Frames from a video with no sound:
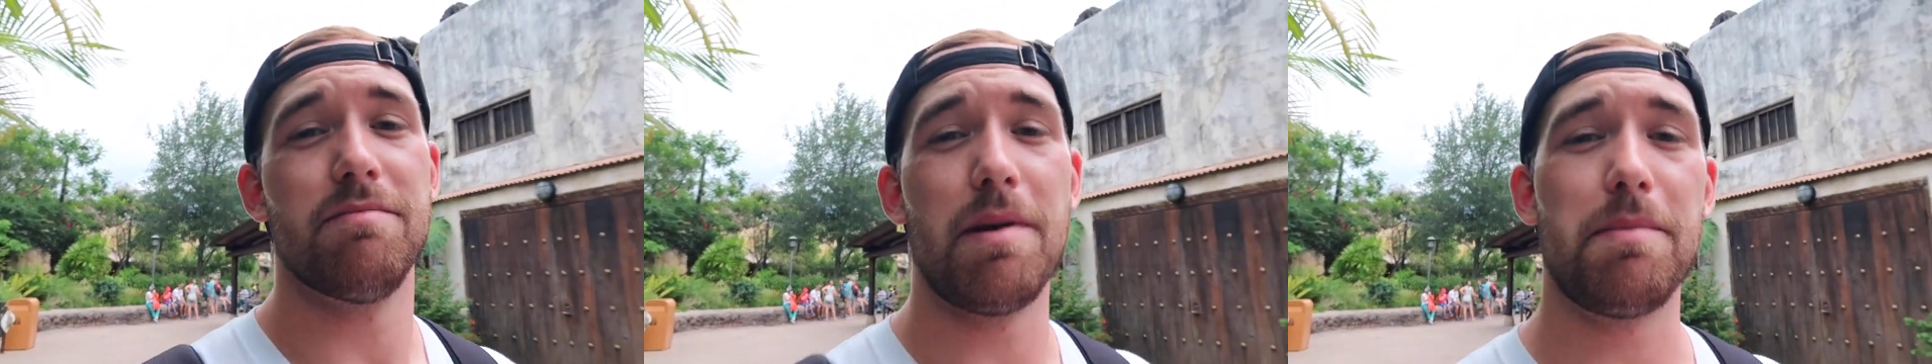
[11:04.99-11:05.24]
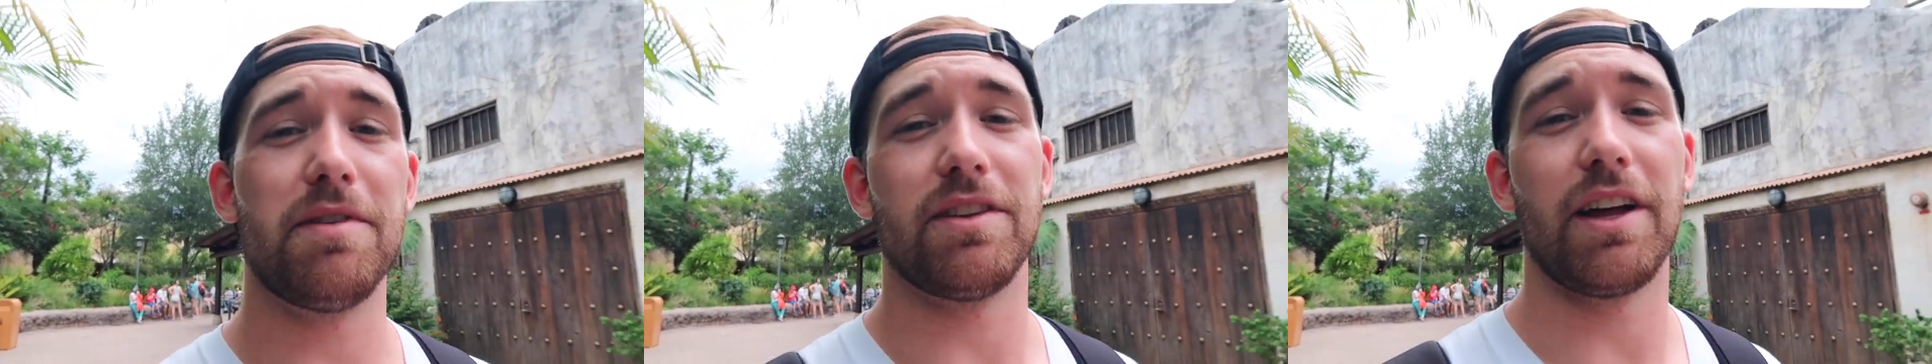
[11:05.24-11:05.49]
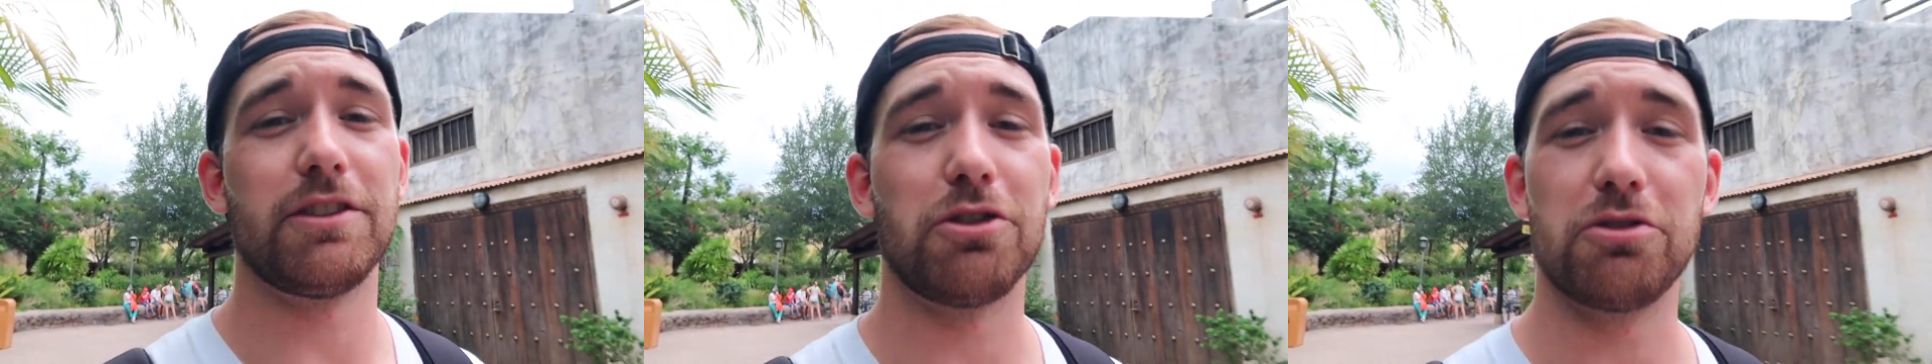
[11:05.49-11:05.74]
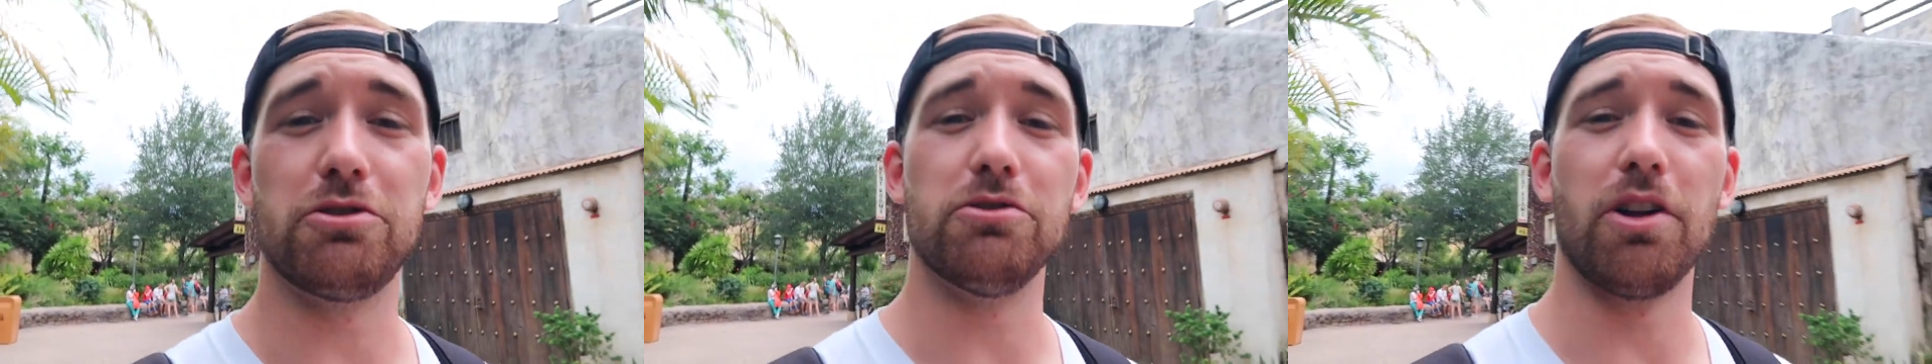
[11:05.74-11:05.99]
Maybe if the lines
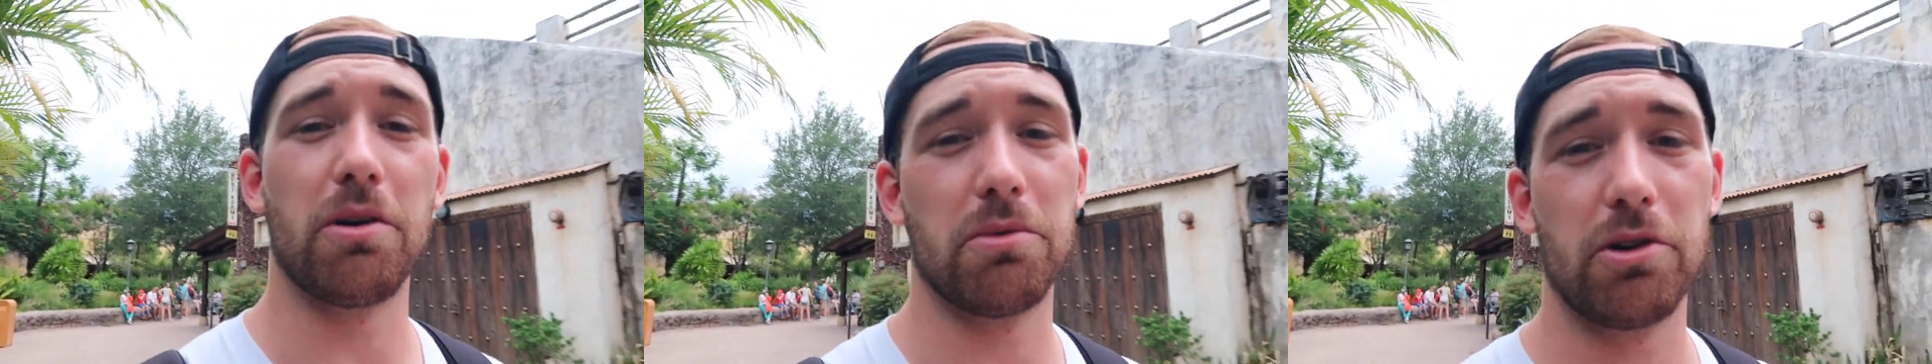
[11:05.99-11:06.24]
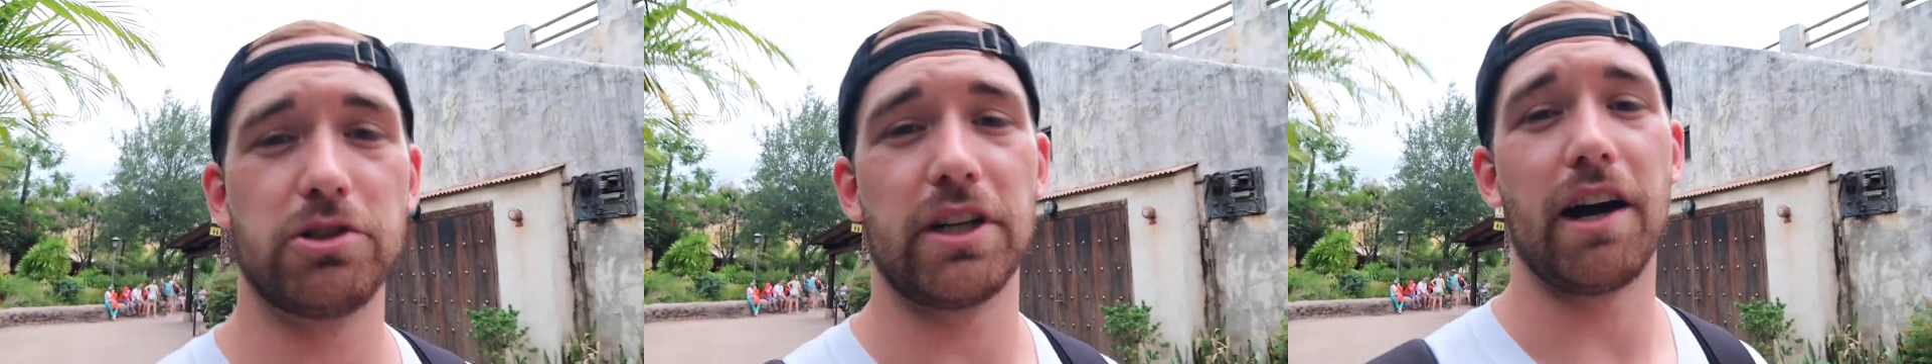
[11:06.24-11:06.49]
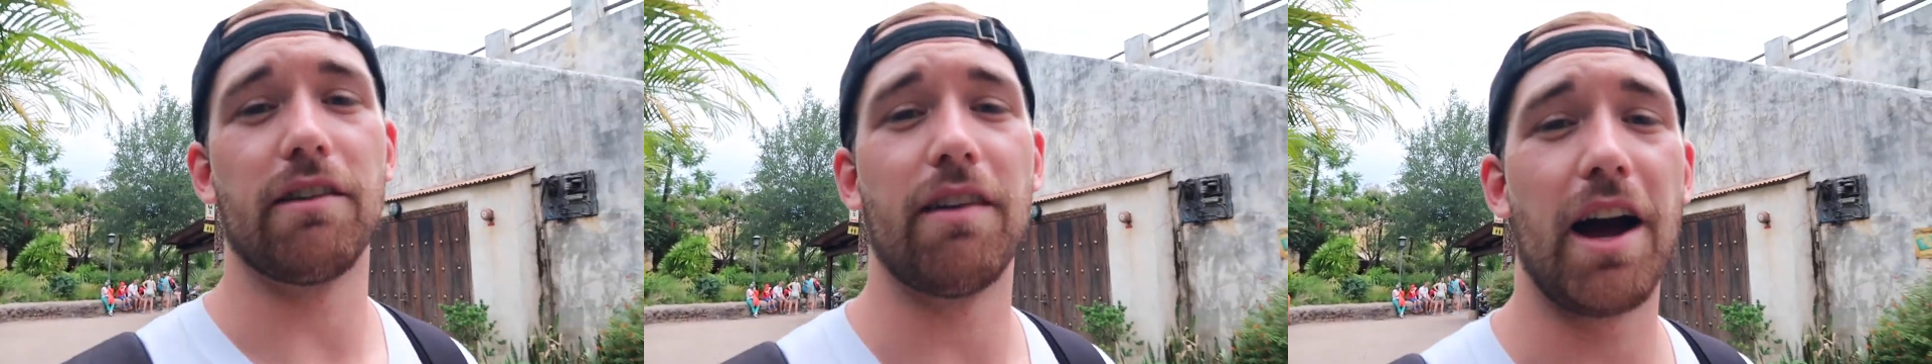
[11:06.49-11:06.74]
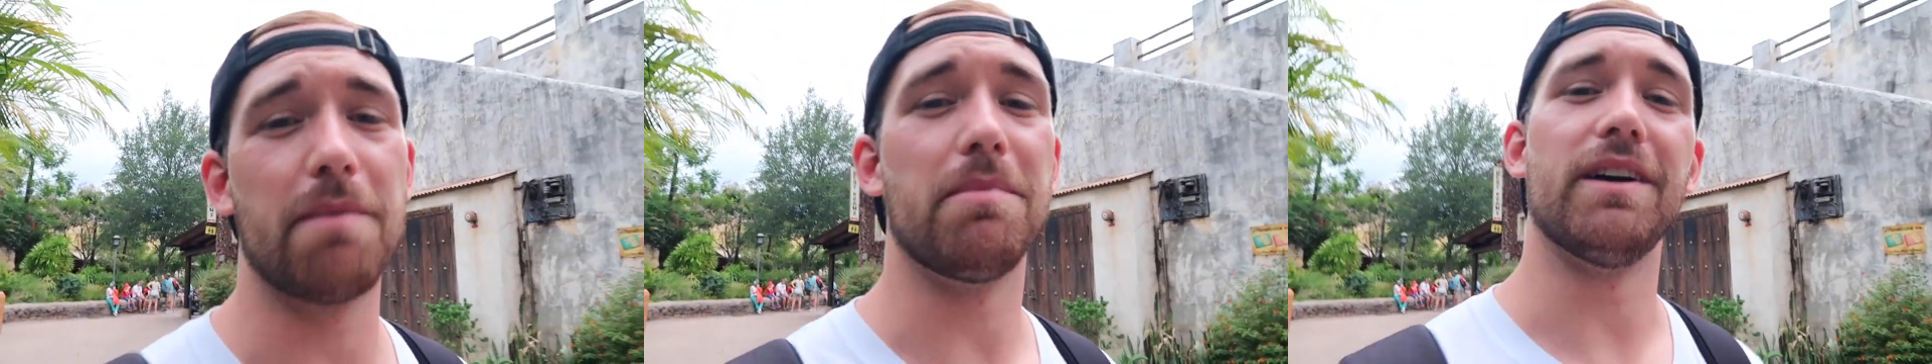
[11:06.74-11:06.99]
aren't too long, we'll go check out a
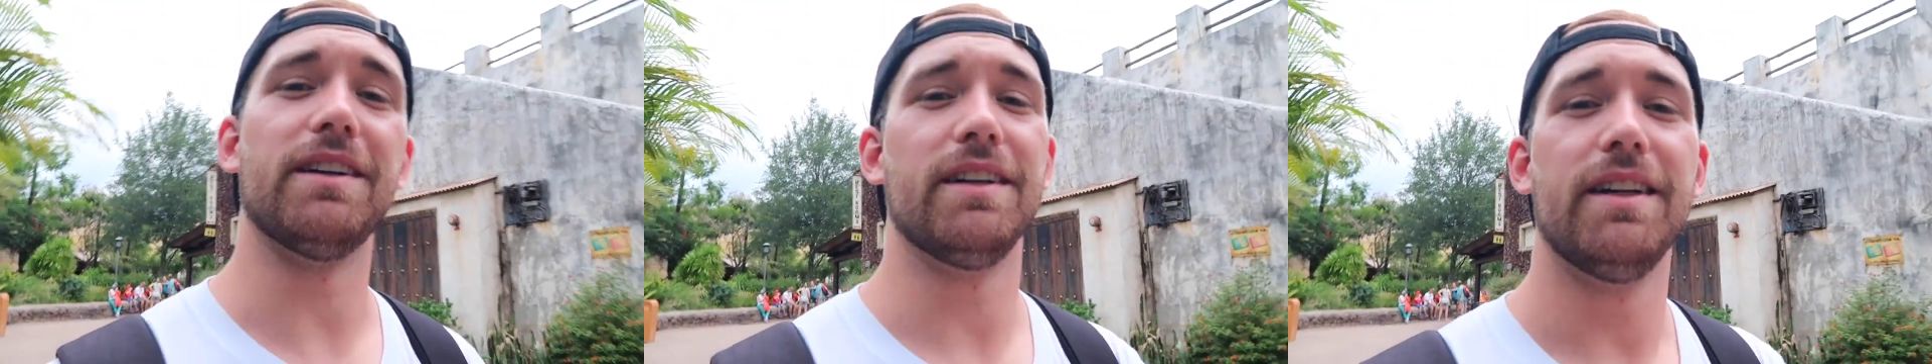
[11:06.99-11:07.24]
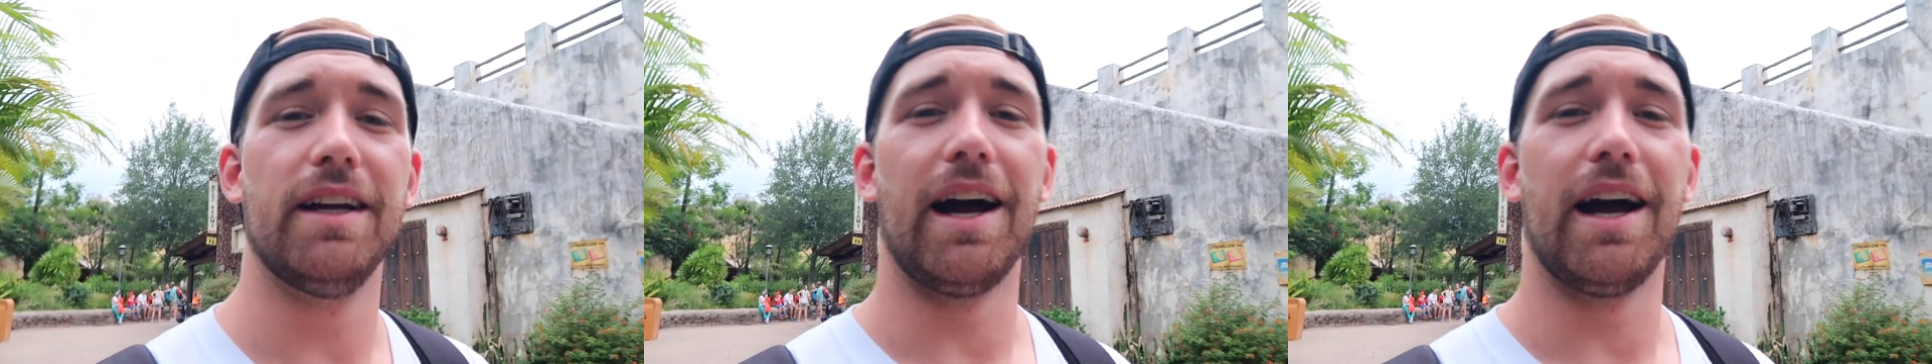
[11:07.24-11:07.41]
ride, but